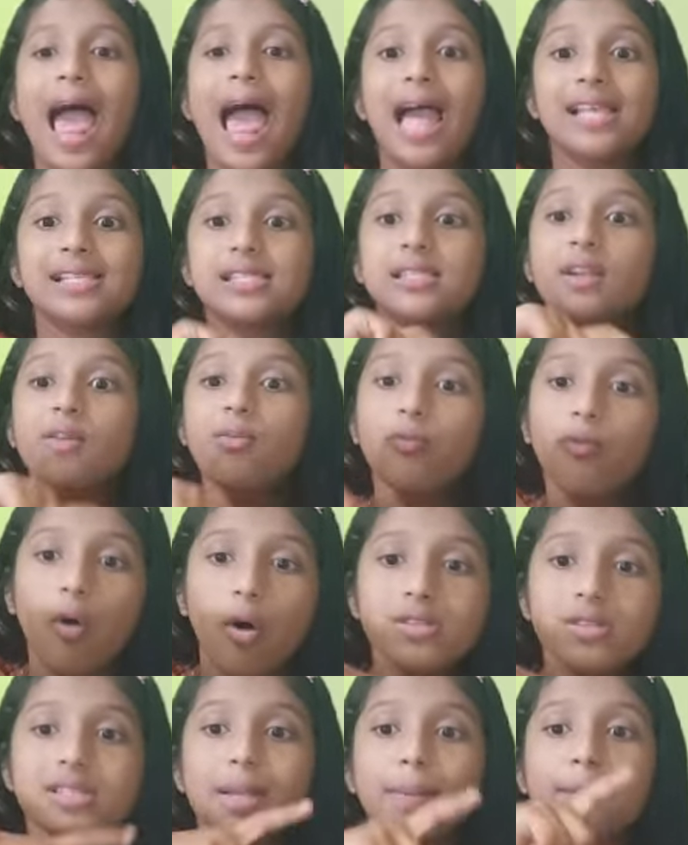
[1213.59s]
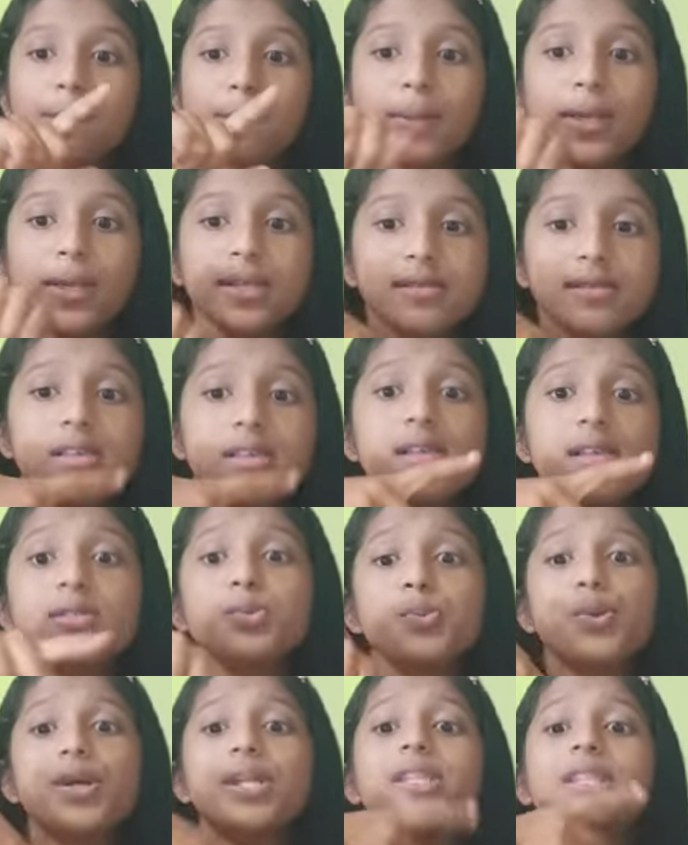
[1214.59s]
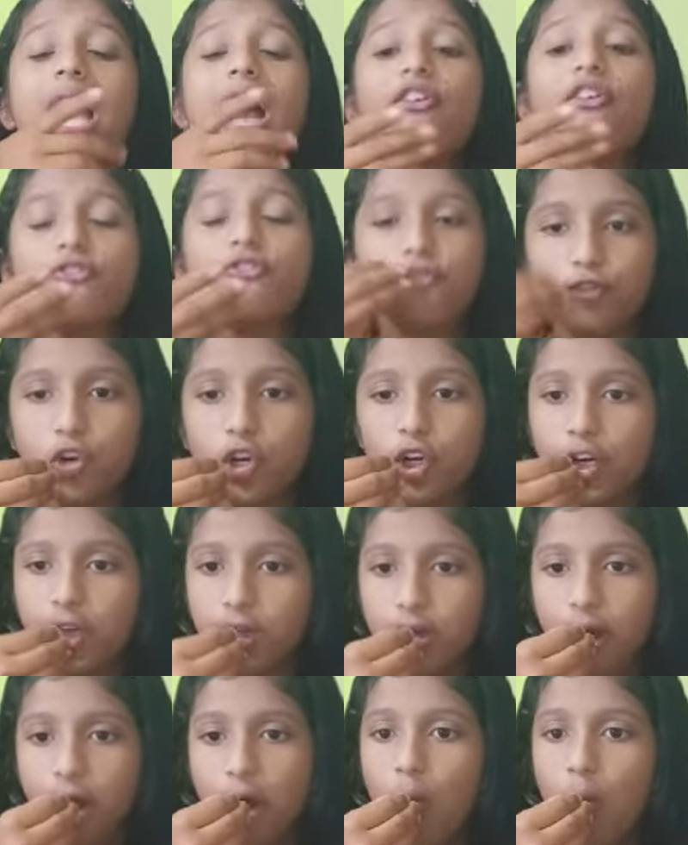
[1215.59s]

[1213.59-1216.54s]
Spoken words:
acid falls and mixes with our food.